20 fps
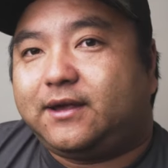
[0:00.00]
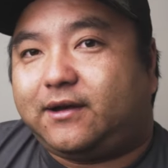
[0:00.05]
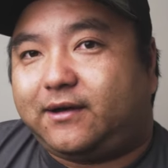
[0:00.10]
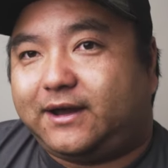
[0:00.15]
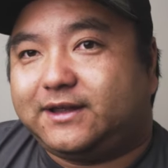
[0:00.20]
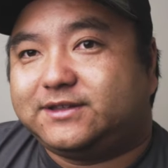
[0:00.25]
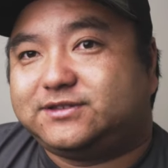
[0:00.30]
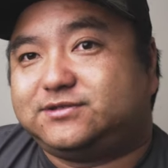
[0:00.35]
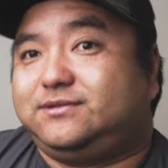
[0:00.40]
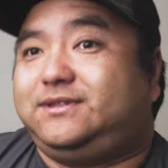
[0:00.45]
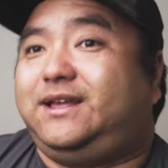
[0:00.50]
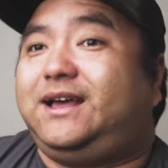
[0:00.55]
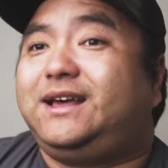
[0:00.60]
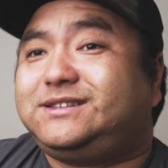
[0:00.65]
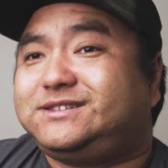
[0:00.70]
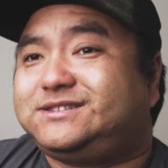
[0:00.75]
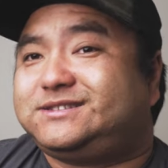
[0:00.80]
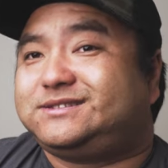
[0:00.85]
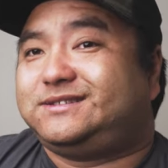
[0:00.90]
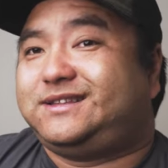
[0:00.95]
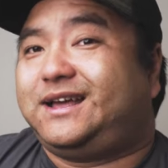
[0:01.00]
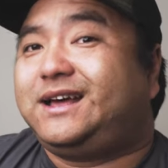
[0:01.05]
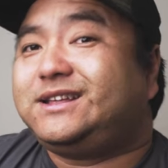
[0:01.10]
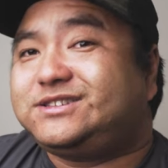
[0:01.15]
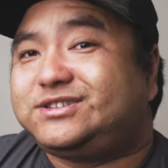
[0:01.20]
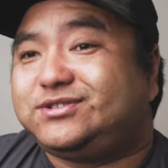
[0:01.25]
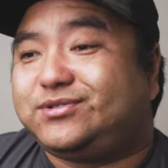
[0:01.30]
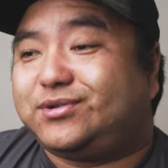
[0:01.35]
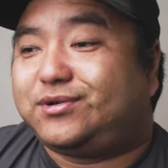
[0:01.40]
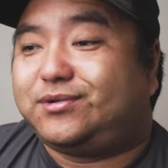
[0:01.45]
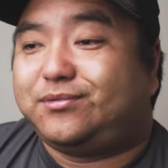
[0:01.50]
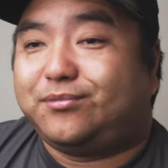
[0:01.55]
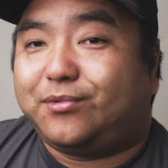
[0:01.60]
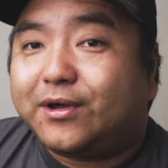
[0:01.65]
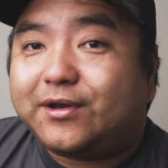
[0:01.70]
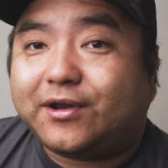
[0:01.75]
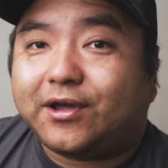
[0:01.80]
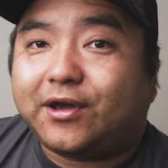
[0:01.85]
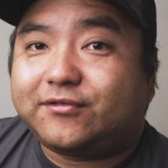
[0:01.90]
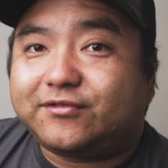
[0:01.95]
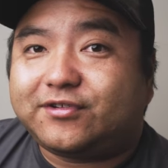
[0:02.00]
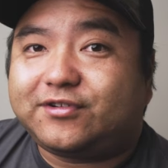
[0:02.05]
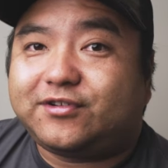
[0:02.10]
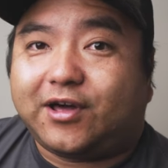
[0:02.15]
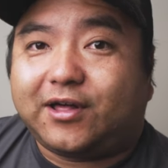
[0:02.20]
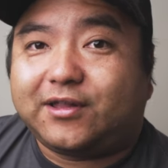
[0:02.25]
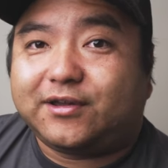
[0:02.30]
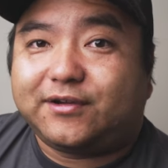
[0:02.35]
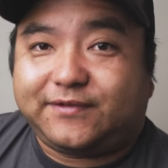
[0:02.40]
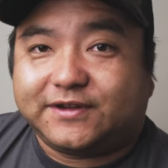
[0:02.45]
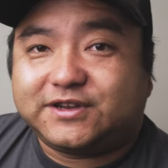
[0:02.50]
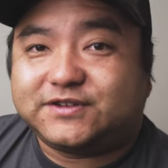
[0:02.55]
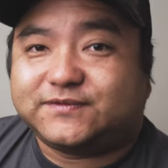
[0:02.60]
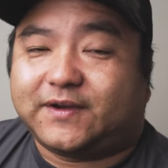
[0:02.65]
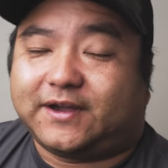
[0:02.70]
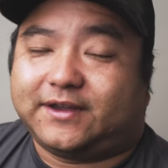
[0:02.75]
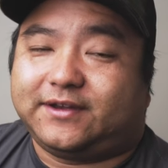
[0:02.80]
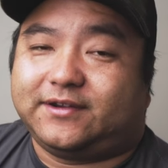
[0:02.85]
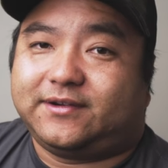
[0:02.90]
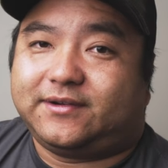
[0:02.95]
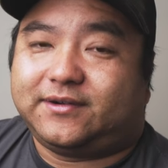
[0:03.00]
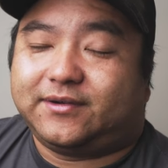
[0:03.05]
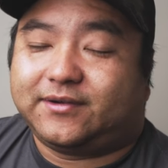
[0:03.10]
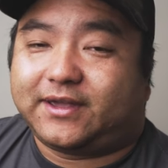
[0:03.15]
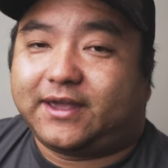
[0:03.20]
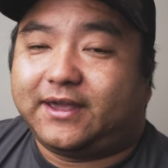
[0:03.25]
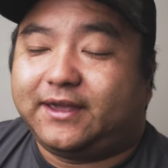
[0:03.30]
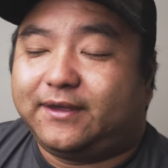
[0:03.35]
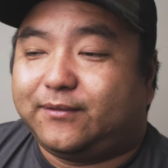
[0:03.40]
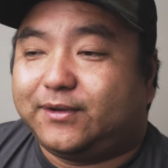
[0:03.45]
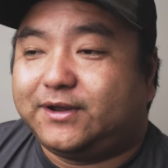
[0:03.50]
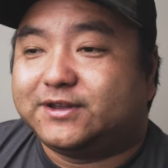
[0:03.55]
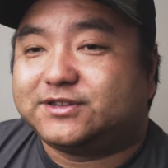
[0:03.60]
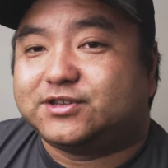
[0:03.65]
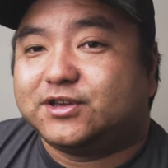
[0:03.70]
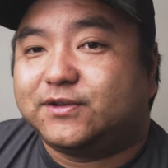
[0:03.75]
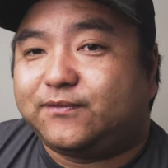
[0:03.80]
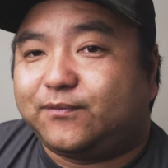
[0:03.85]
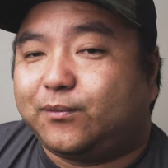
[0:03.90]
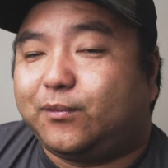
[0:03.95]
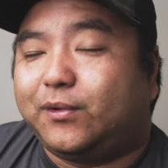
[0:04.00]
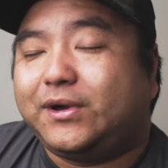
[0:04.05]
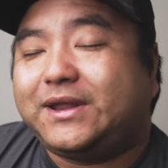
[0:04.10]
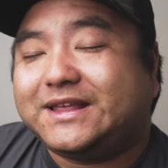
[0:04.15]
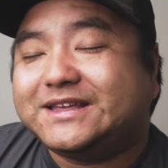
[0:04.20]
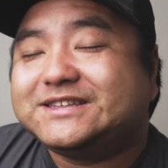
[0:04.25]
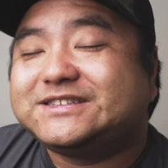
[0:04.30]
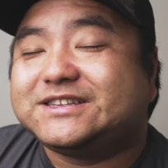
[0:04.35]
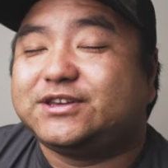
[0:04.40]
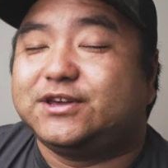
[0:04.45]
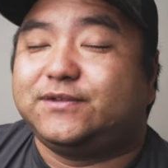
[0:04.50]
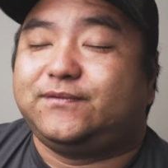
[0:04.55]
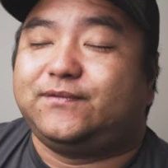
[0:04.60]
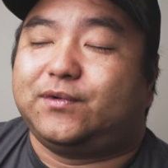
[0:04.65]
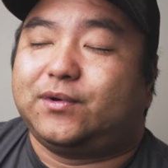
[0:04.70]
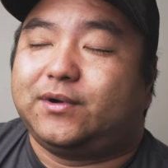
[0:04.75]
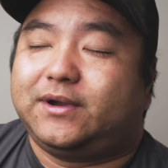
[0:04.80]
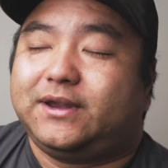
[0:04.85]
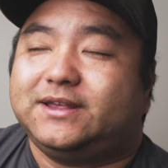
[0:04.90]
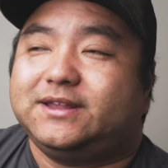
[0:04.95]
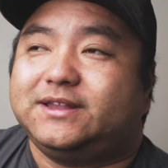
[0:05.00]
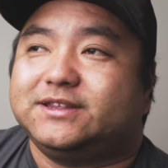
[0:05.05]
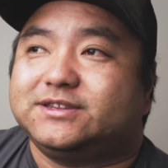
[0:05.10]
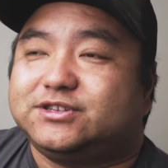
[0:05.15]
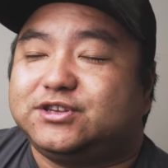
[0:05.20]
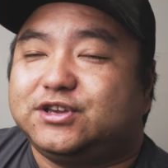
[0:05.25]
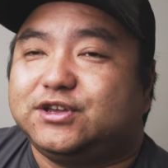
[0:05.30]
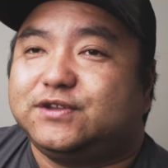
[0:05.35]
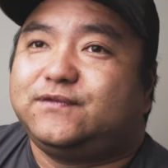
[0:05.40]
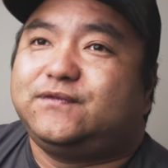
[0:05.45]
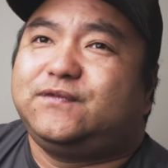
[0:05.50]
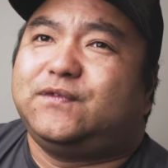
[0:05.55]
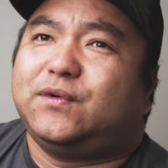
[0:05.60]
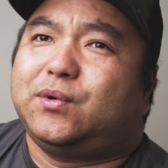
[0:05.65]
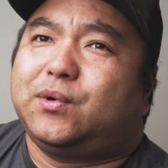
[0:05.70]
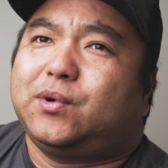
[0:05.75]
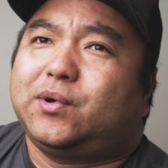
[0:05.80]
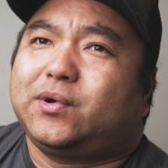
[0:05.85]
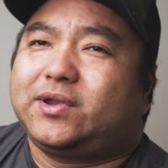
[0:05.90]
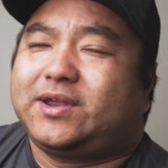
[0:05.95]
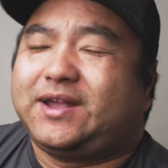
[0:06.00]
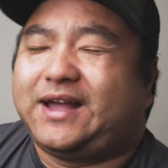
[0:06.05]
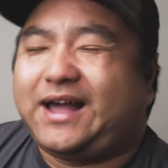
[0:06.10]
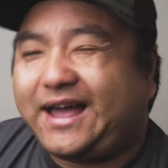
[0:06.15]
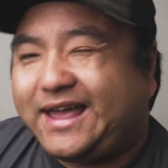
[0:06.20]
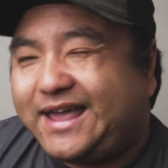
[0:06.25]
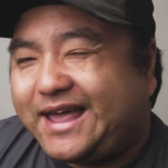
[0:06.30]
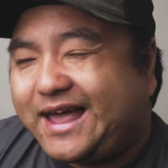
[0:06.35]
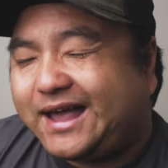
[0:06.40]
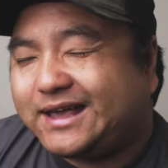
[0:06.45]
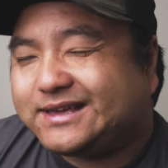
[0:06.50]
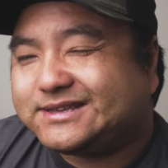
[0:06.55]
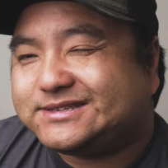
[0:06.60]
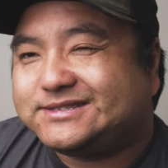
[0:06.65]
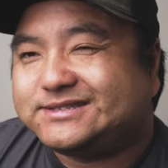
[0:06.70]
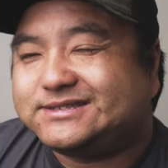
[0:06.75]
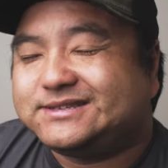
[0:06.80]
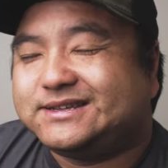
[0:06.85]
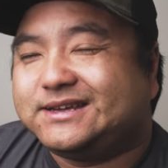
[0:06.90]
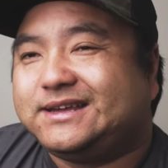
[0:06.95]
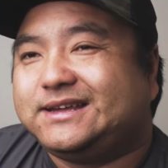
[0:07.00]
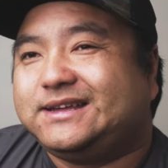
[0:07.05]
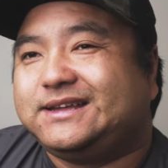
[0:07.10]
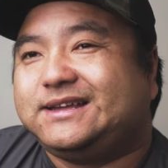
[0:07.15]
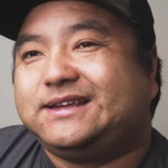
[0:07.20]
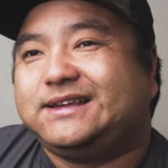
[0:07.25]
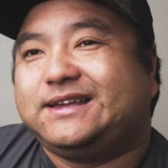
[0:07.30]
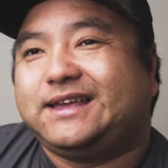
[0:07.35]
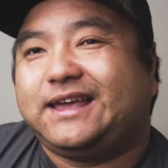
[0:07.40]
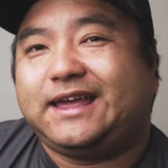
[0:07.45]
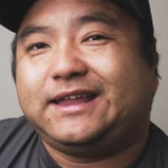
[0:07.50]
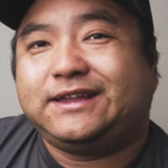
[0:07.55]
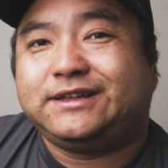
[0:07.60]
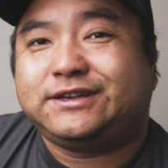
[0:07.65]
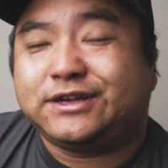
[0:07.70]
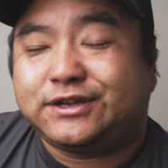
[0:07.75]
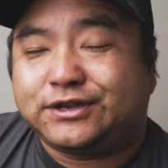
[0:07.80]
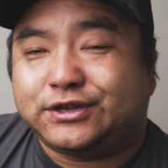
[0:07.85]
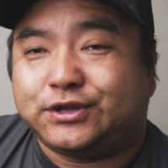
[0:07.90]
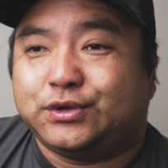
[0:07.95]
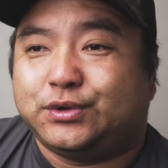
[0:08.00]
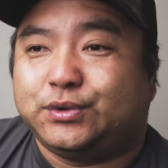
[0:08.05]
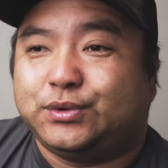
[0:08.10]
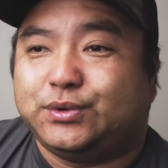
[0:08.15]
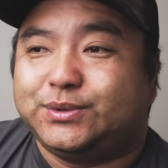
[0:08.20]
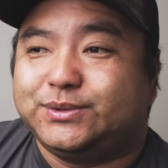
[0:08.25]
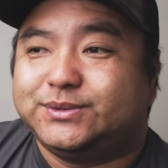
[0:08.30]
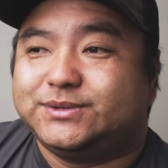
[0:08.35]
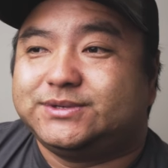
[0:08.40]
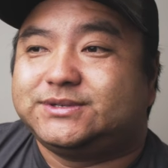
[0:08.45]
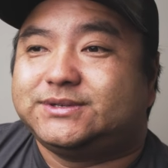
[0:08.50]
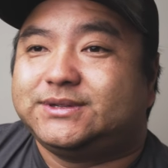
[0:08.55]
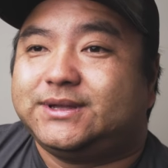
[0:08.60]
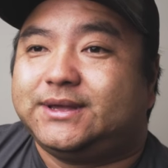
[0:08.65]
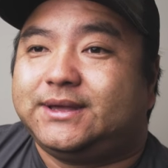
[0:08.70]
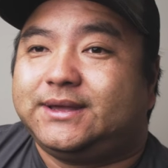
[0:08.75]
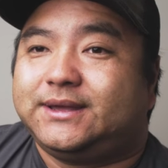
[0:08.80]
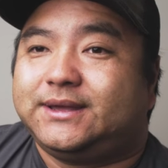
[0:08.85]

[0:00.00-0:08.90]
All right, so that's your $100 fish finder, okay? What is it good for? It is good for kayaks and canoes